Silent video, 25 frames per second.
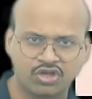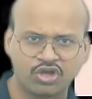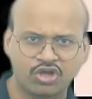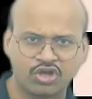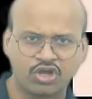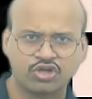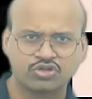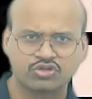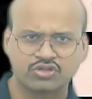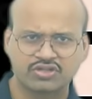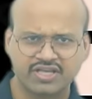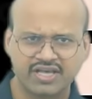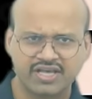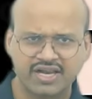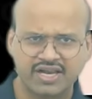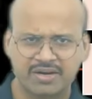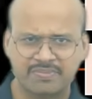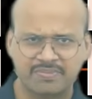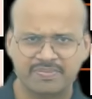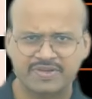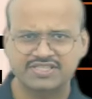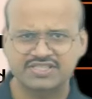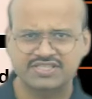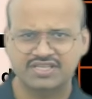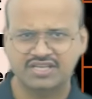So there
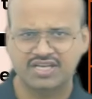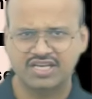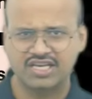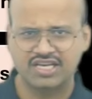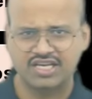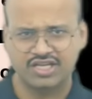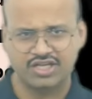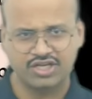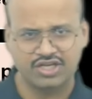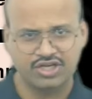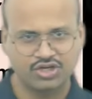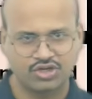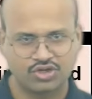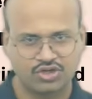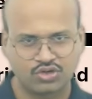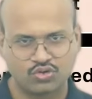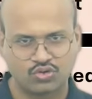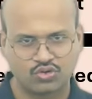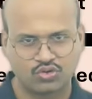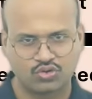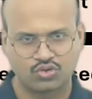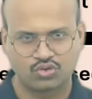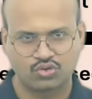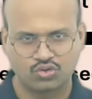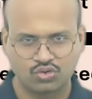are basically
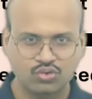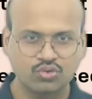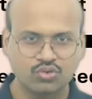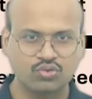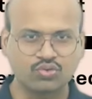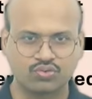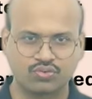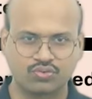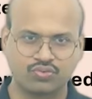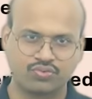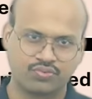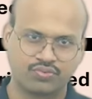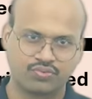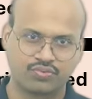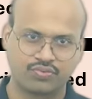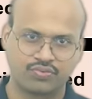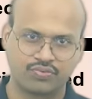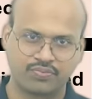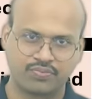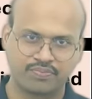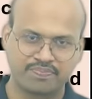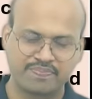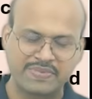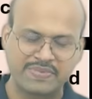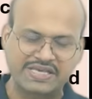two
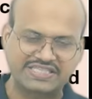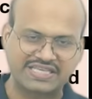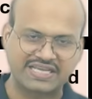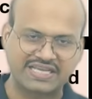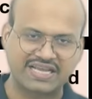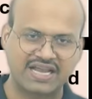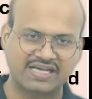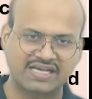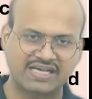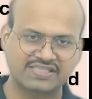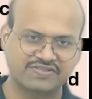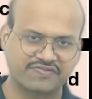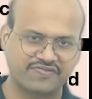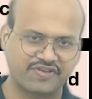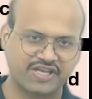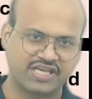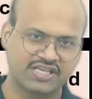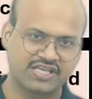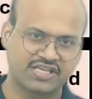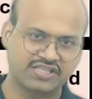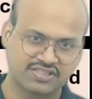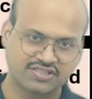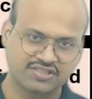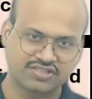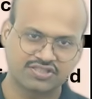basic
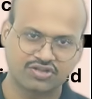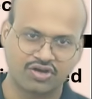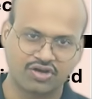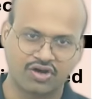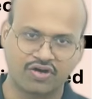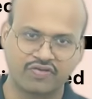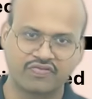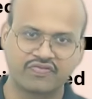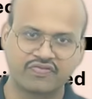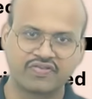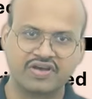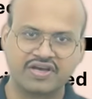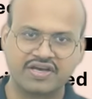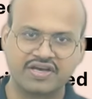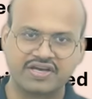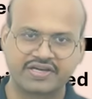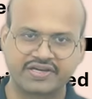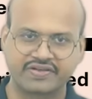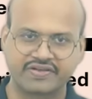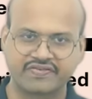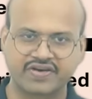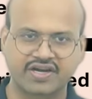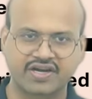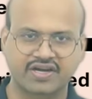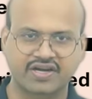classifications of
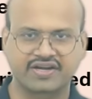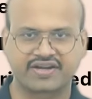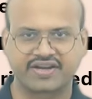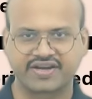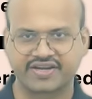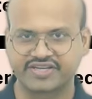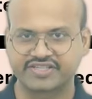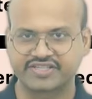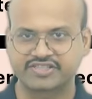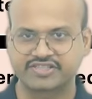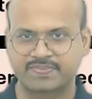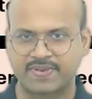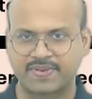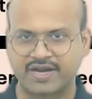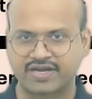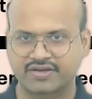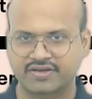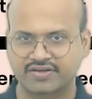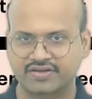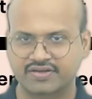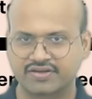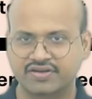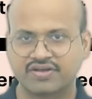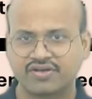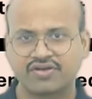river drainage
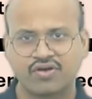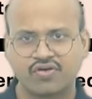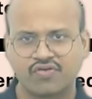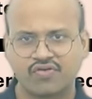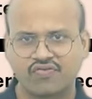pattern.